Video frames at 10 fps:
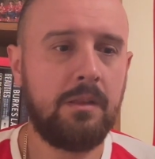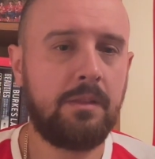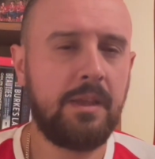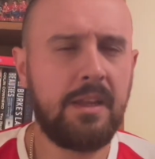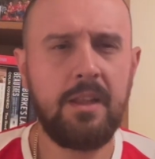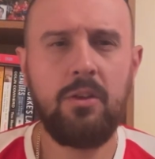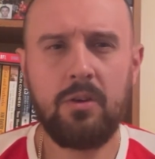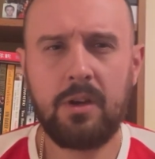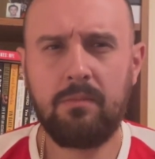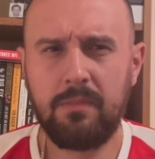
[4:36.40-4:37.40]
thinking that
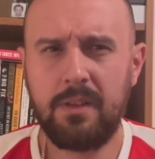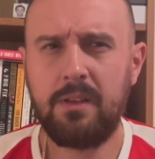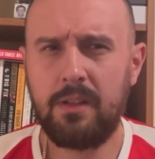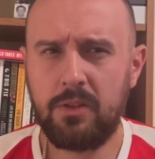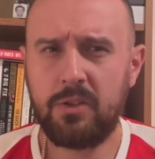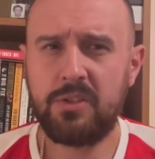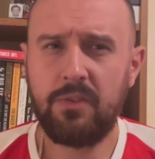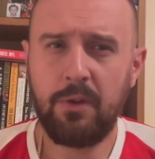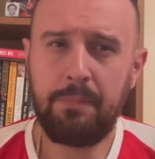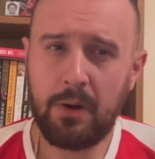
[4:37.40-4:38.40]
you
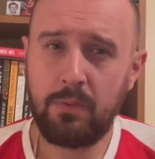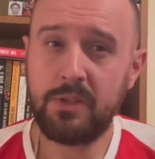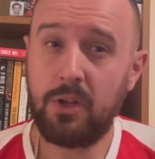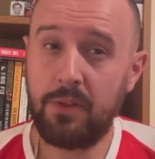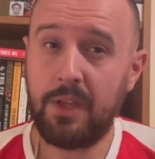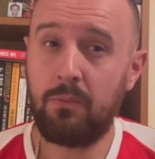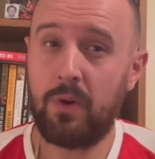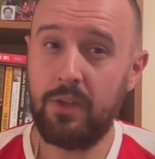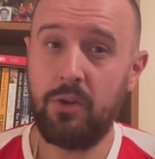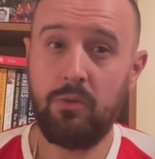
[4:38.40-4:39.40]
deserved a better result than
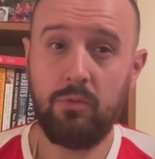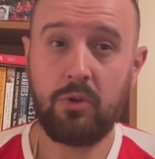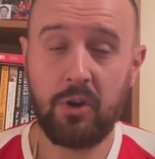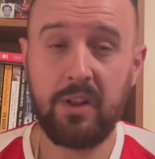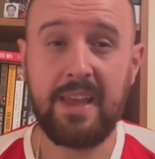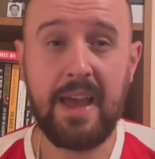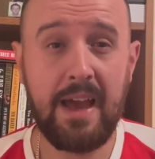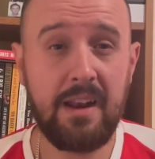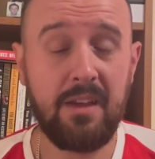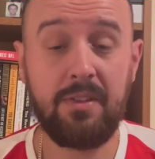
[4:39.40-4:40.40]
what you currently
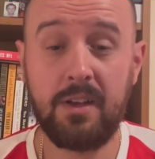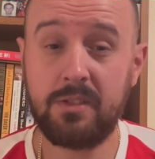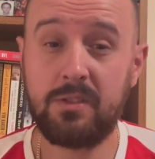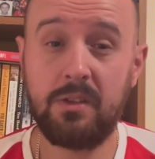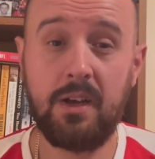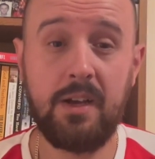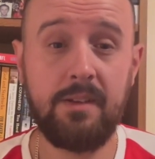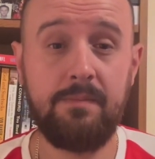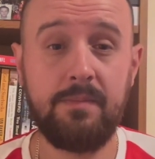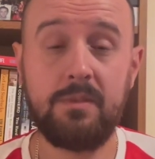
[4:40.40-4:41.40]
had. I thought
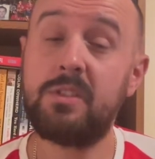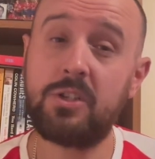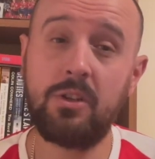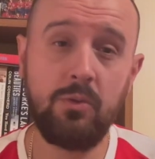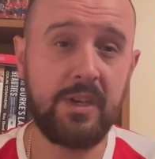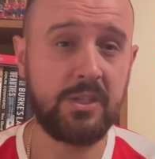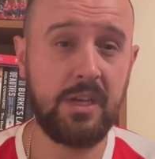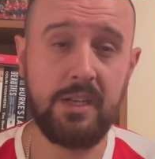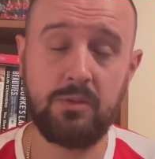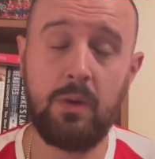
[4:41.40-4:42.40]
Sasha Lukic
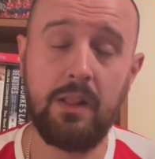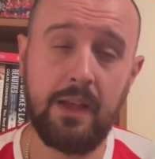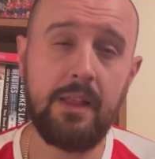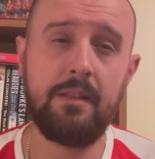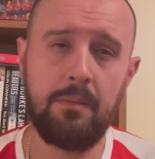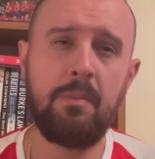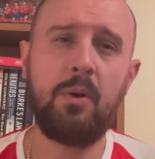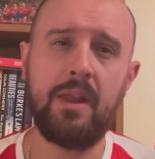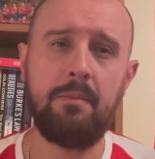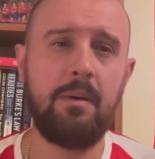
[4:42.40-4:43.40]
as well. Let me
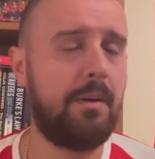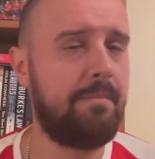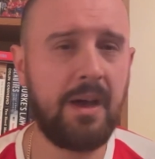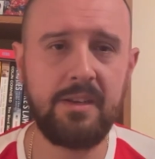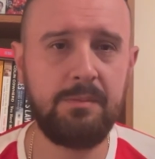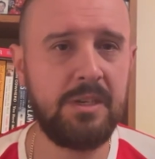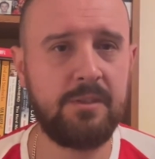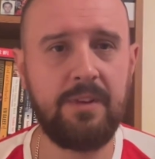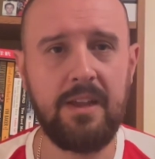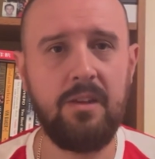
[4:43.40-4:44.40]
point him out. I'm not his
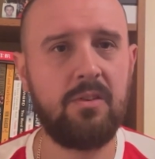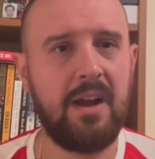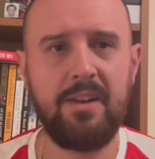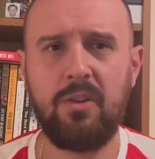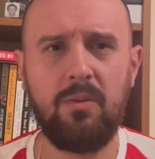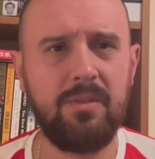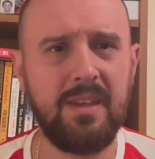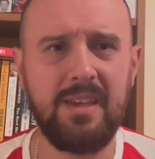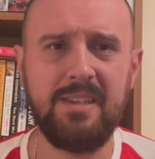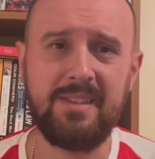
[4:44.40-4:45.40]
biggest fan either. I don't
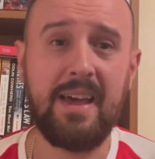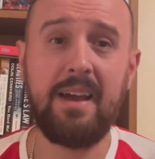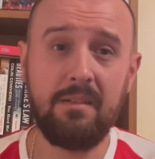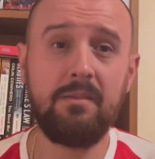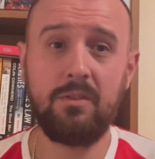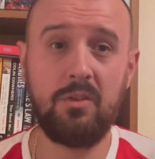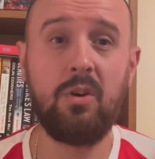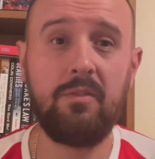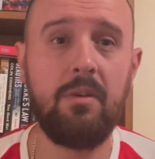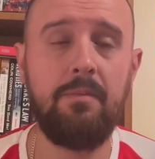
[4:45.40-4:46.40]
think he's that
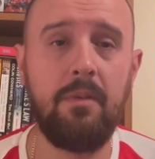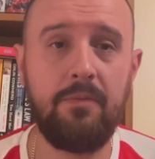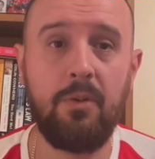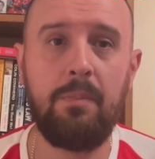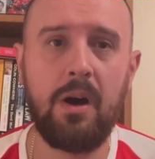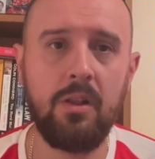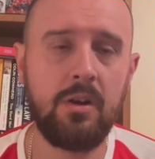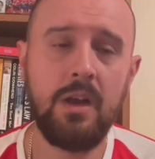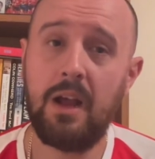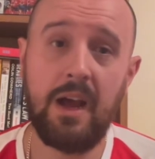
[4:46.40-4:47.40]
good of a
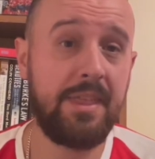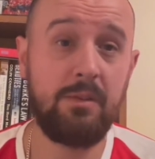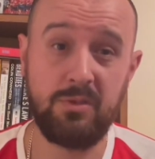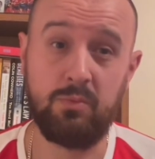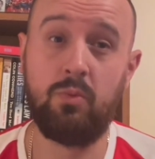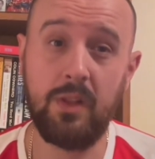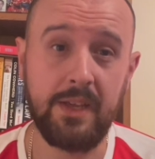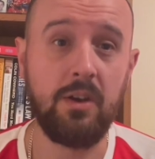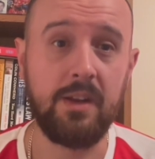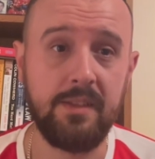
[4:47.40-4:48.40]
footballer. I thought he was really
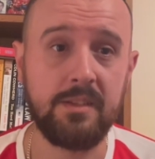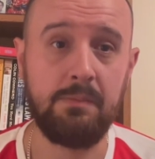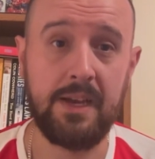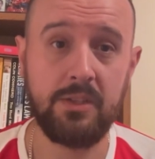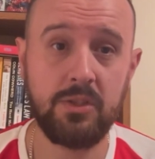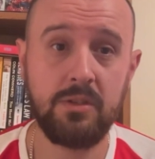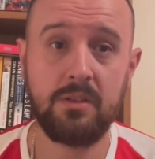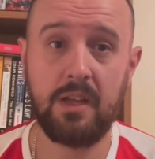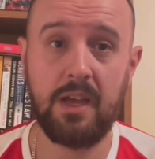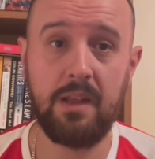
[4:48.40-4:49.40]
good in this match,
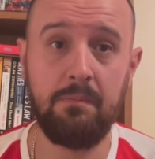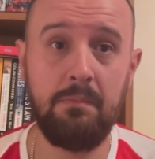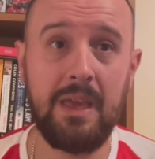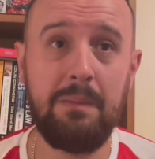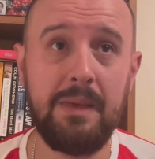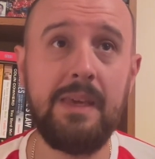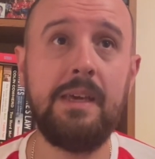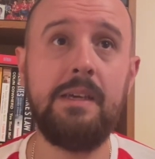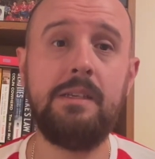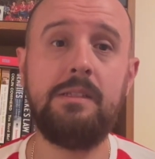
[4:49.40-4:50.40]
and maybe
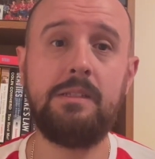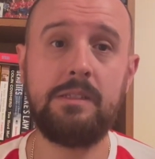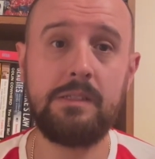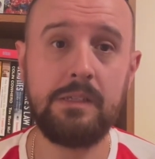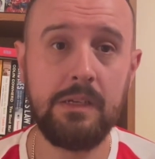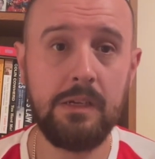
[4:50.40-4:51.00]
his